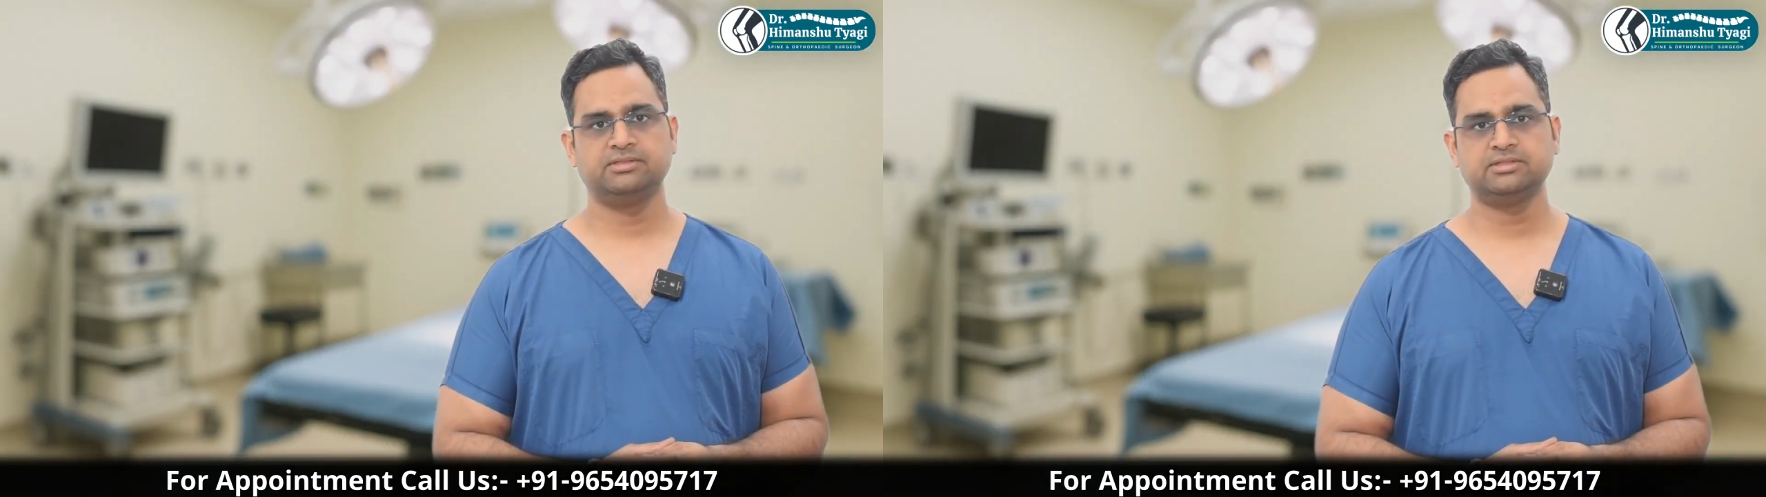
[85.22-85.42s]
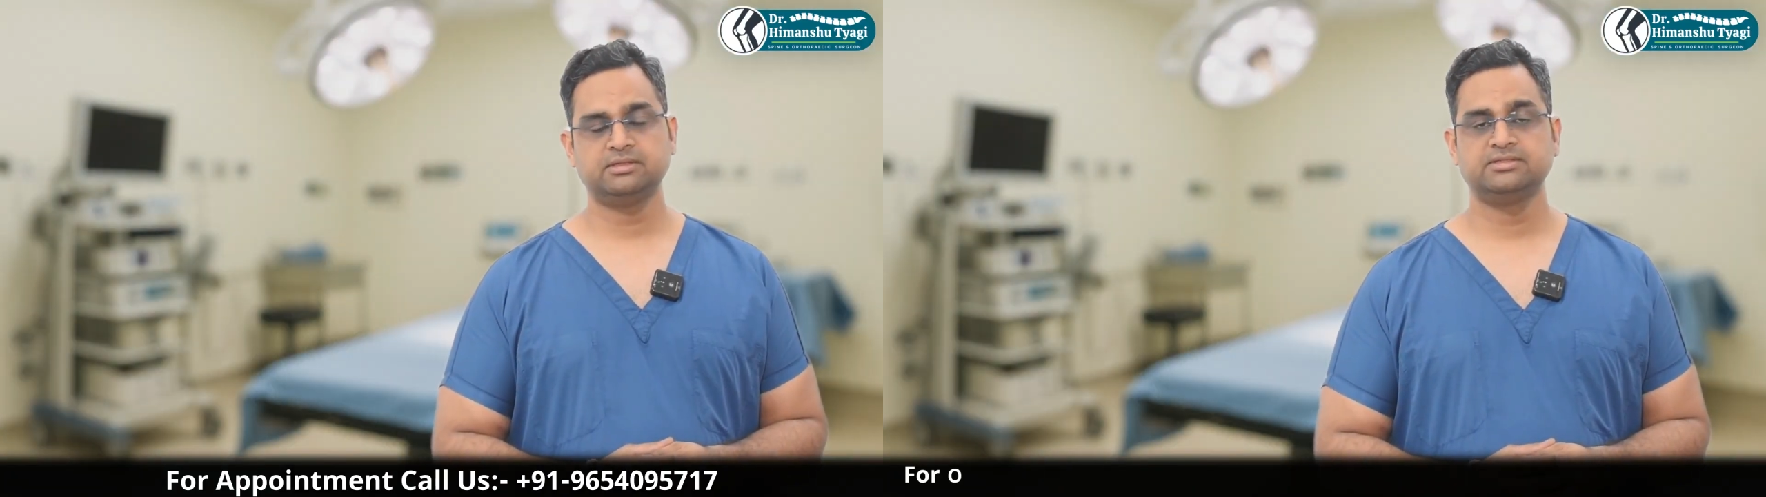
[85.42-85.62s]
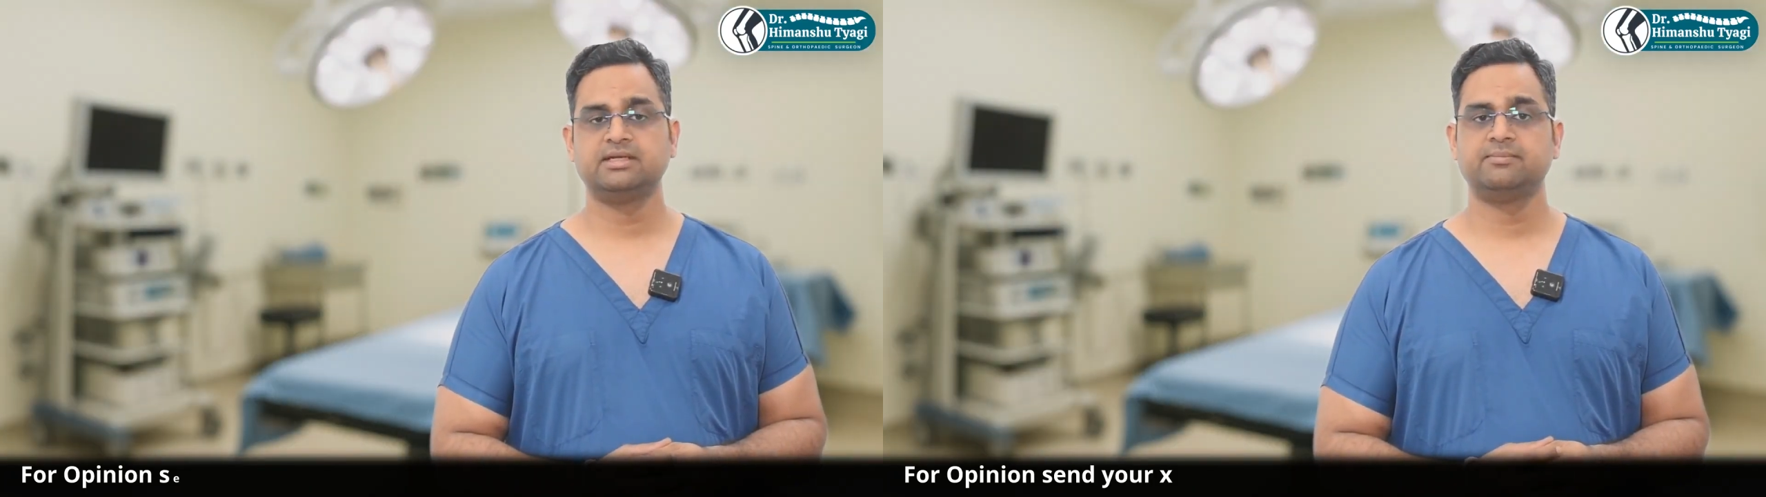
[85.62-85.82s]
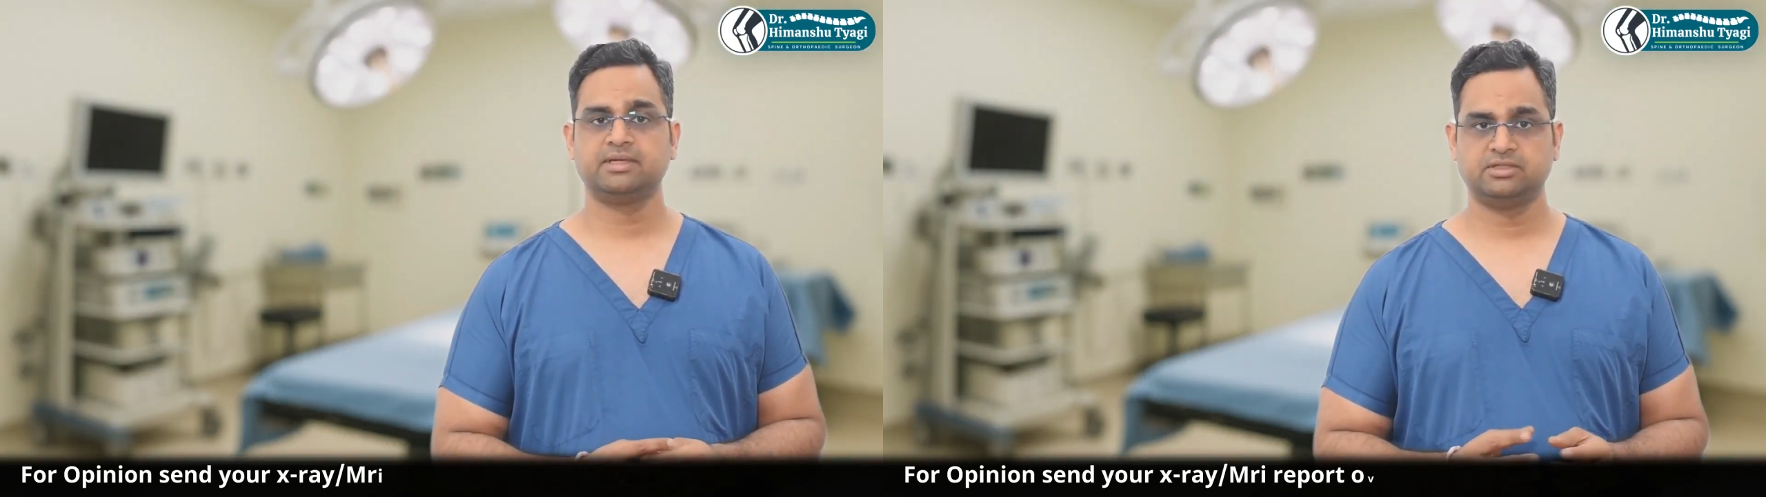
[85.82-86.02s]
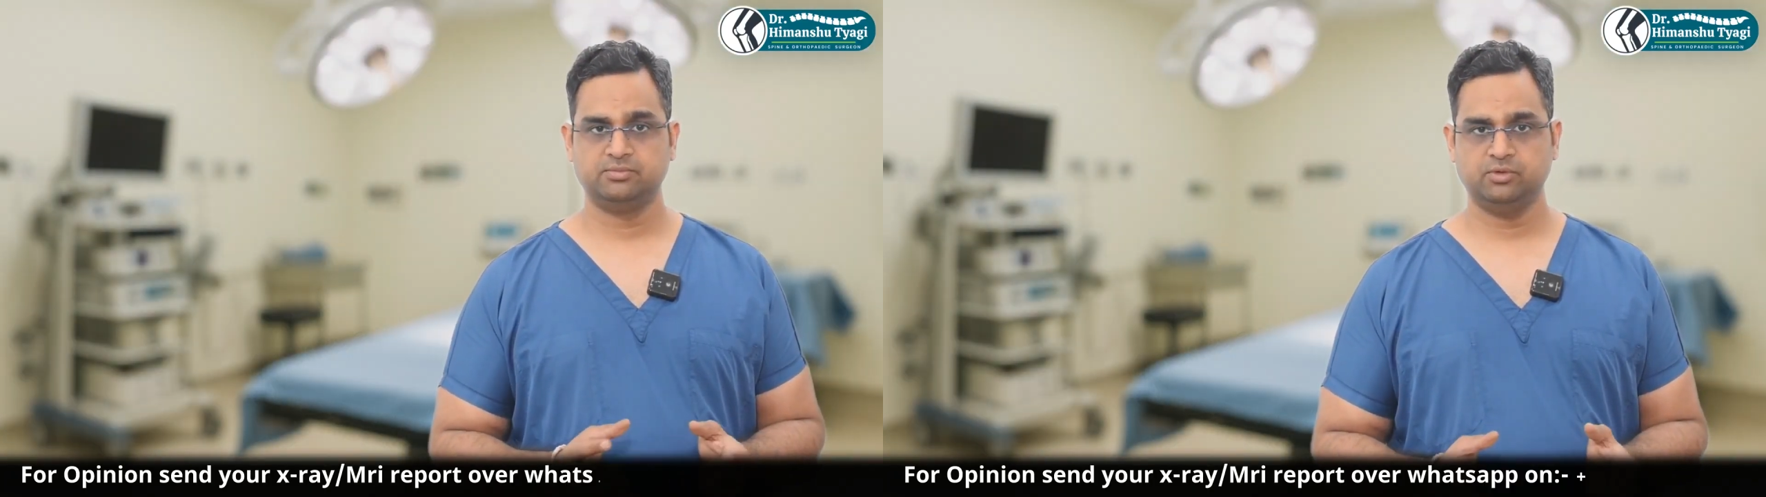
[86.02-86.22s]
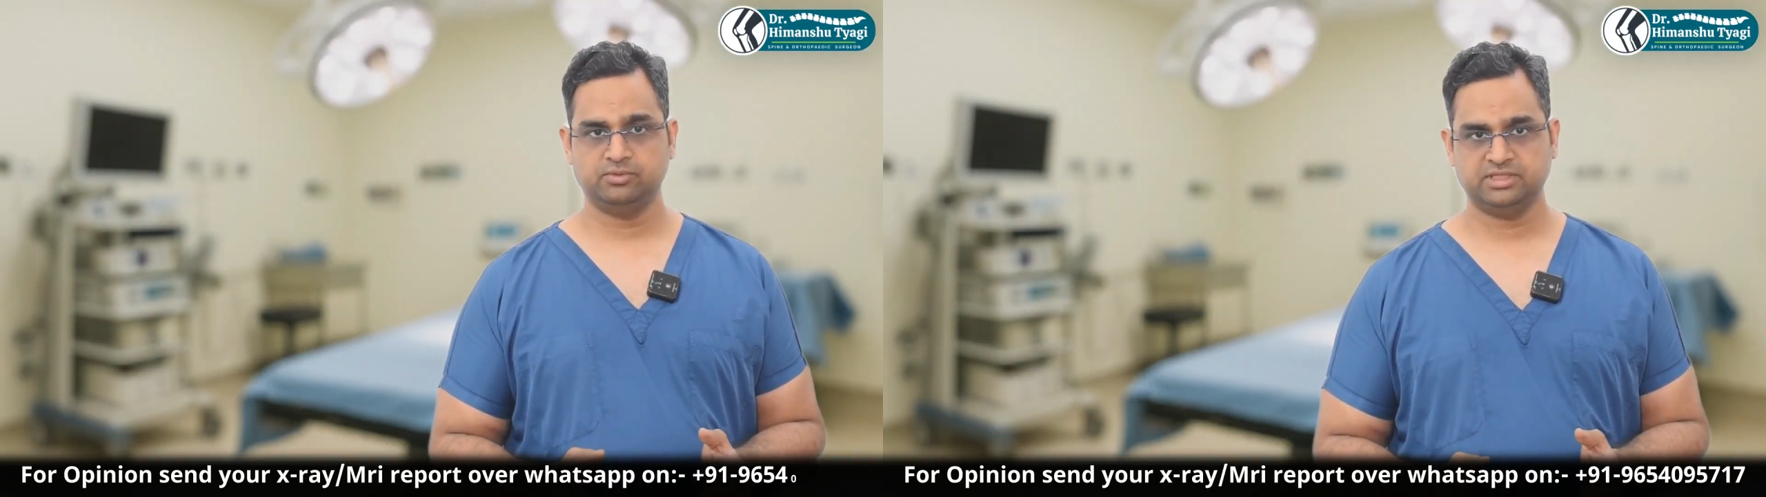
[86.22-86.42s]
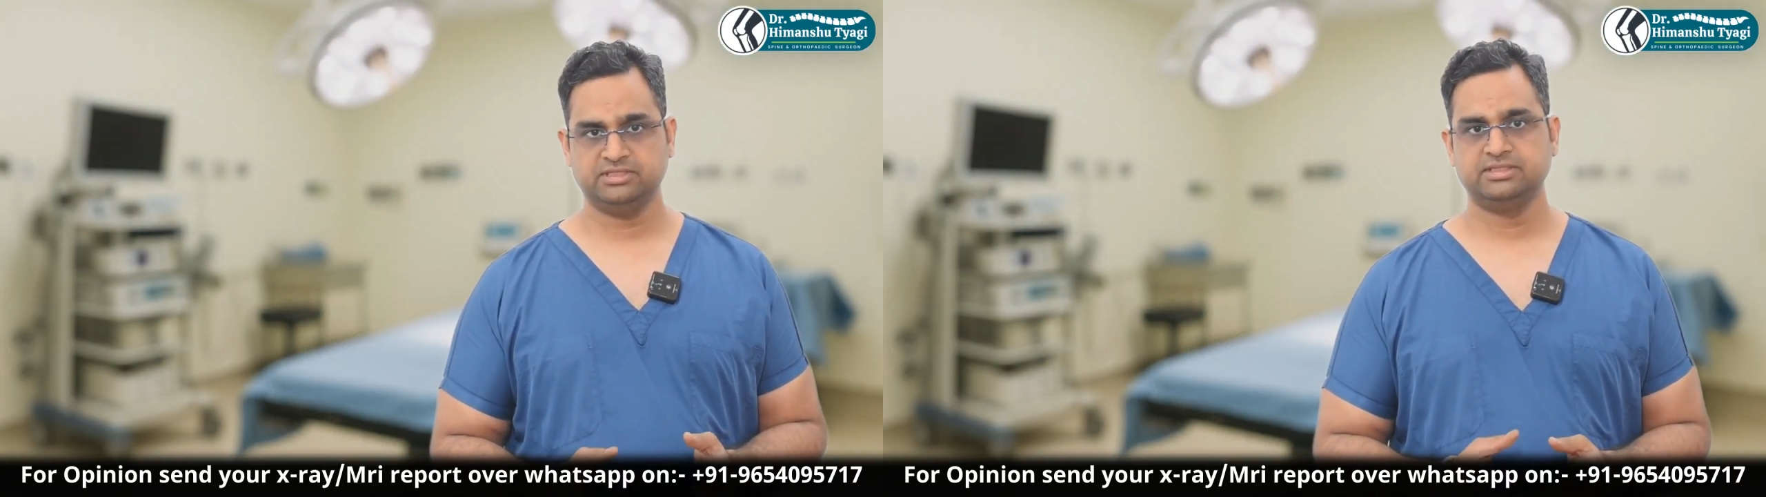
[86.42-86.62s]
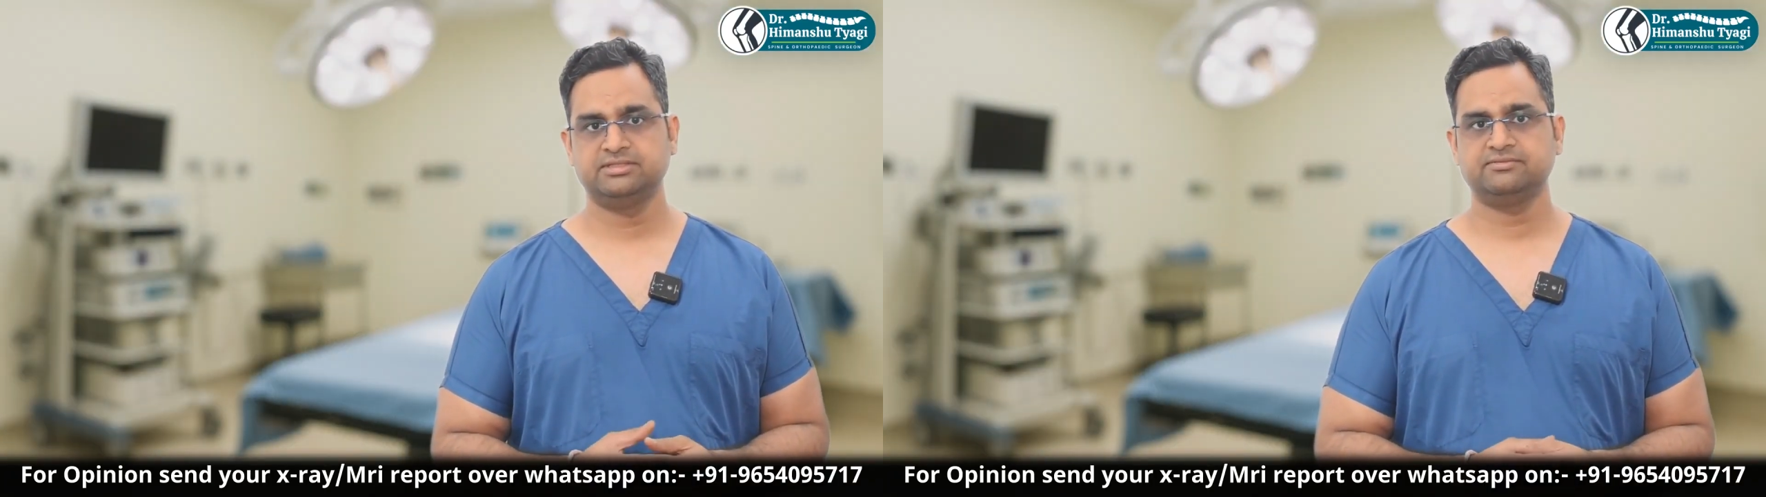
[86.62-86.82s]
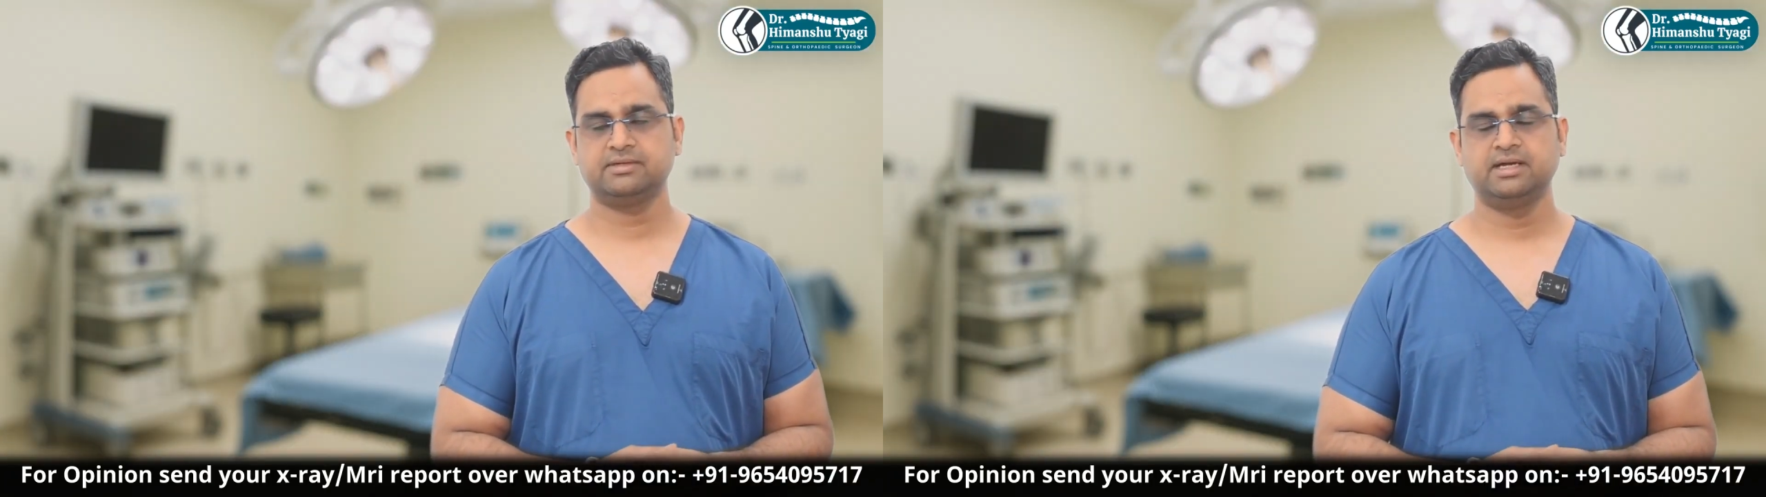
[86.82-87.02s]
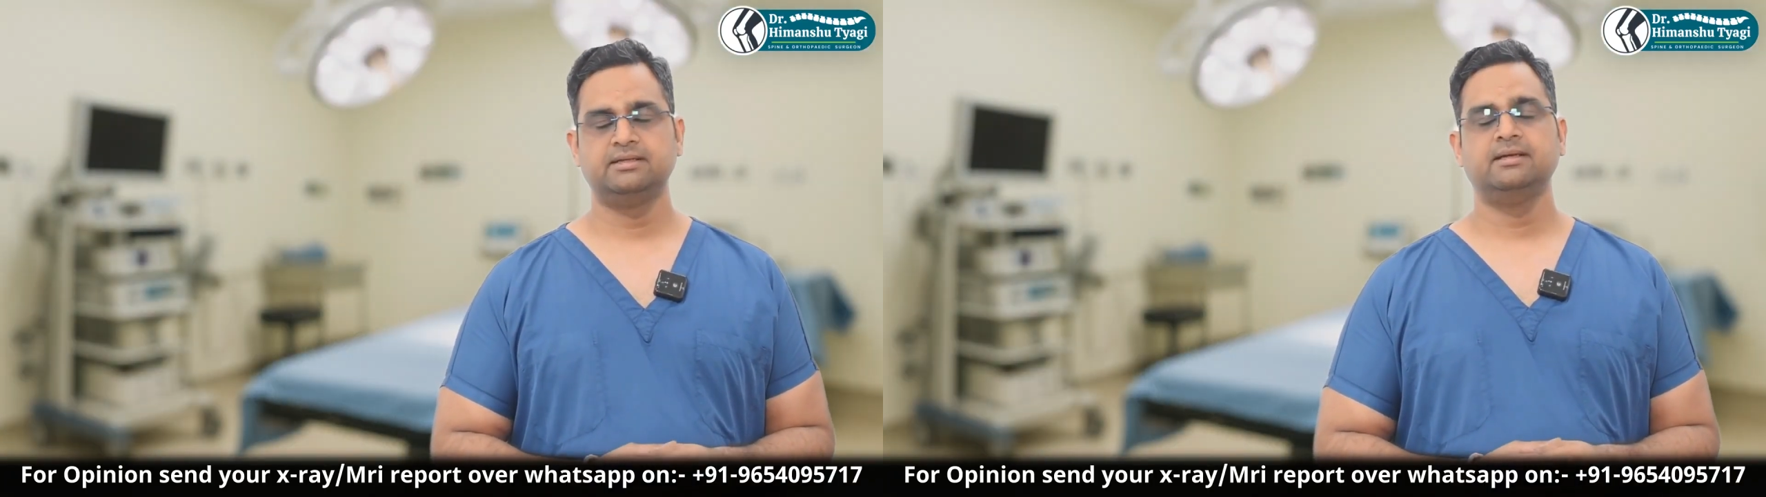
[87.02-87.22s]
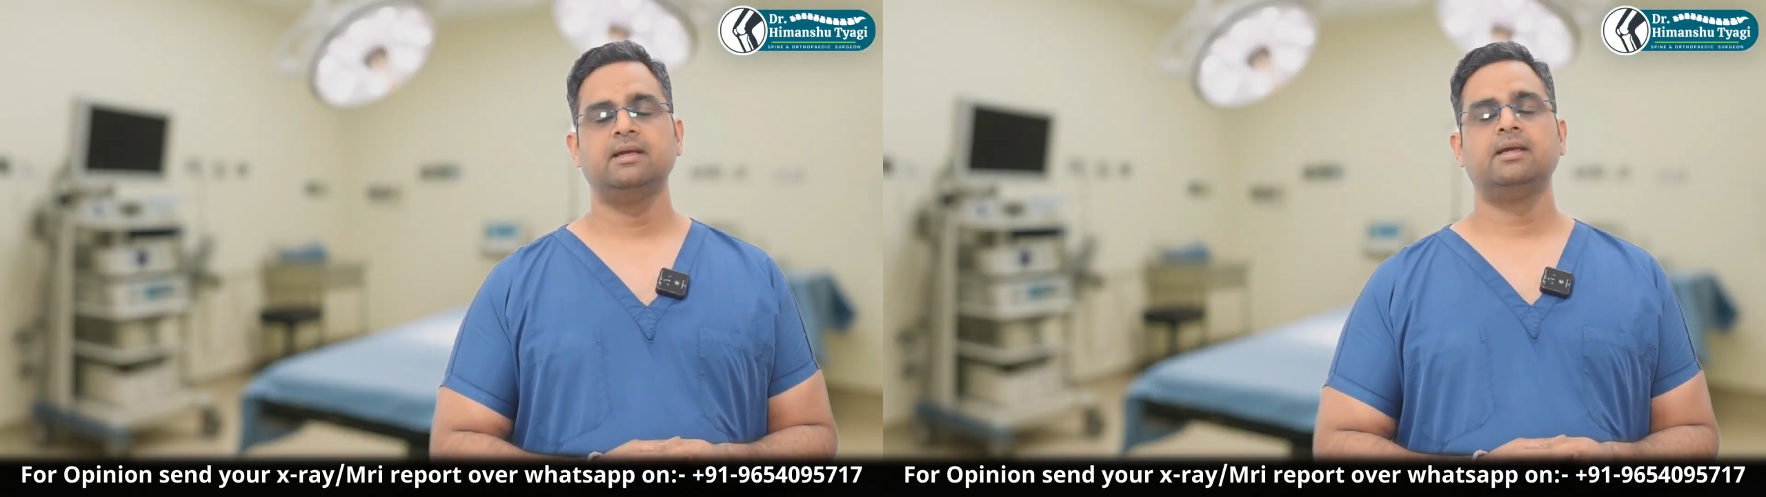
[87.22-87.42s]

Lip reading: results are better, mobility is fast,